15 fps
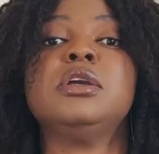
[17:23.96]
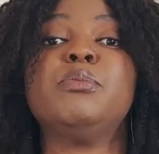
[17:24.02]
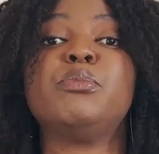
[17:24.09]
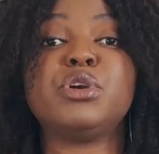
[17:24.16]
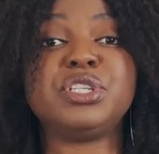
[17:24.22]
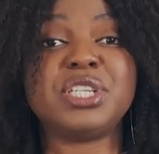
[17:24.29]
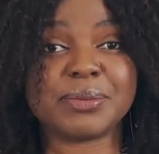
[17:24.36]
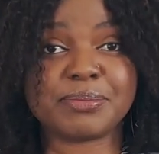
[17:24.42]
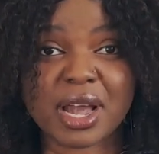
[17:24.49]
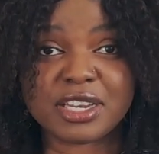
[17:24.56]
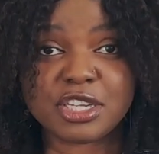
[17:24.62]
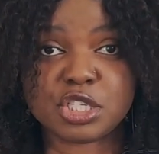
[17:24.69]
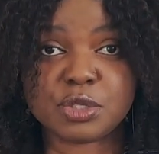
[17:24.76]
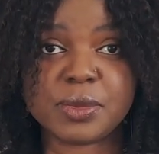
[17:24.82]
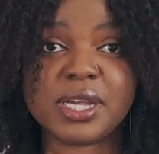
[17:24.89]
project
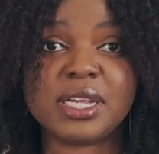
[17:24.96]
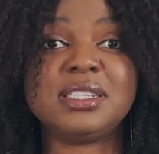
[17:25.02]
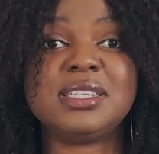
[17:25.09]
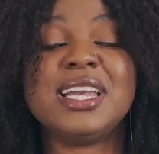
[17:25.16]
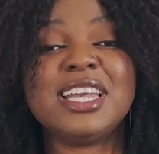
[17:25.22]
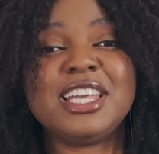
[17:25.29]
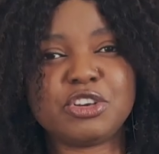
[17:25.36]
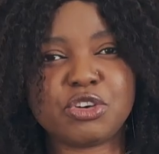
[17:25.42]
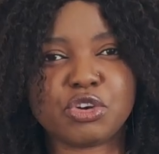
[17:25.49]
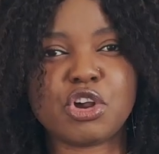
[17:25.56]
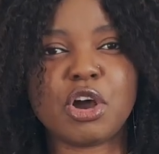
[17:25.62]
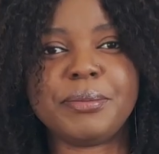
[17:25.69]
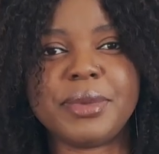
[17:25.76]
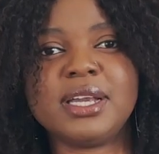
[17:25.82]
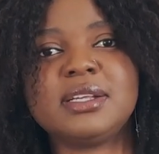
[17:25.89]
management,
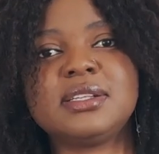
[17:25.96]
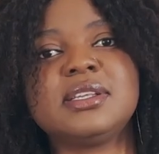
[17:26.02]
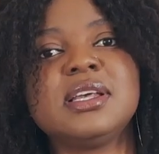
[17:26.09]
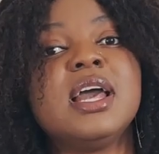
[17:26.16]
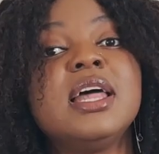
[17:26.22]
economics.